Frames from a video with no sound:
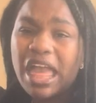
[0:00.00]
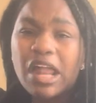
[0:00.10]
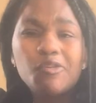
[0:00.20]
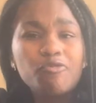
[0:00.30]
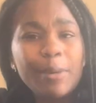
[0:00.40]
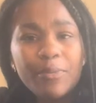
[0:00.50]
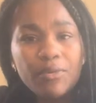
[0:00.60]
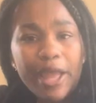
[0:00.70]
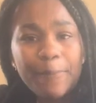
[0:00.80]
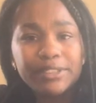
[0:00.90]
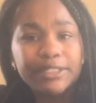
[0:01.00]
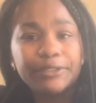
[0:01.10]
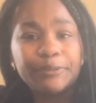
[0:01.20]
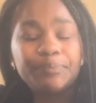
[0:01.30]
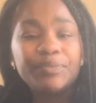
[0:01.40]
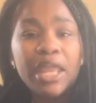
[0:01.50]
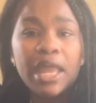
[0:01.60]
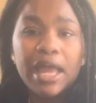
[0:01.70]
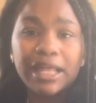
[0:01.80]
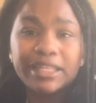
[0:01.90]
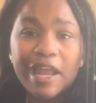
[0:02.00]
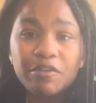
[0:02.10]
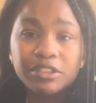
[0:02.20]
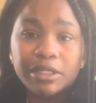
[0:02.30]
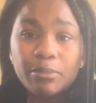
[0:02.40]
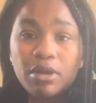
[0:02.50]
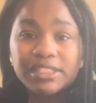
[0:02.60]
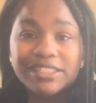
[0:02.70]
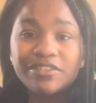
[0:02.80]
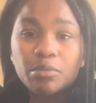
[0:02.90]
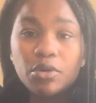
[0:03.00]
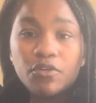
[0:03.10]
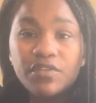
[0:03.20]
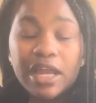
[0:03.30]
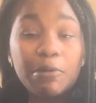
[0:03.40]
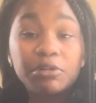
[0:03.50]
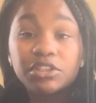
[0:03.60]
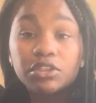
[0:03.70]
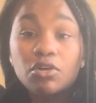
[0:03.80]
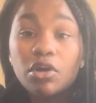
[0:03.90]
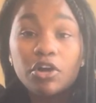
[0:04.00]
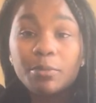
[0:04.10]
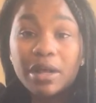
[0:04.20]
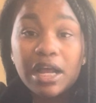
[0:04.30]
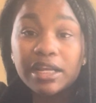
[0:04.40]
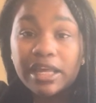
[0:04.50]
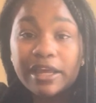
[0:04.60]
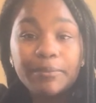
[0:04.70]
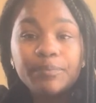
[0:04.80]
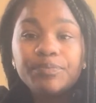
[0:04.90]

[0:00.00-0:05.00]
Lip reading: I don't remember what happened to him. I think I was in the process of moving. I was so hurt behind that.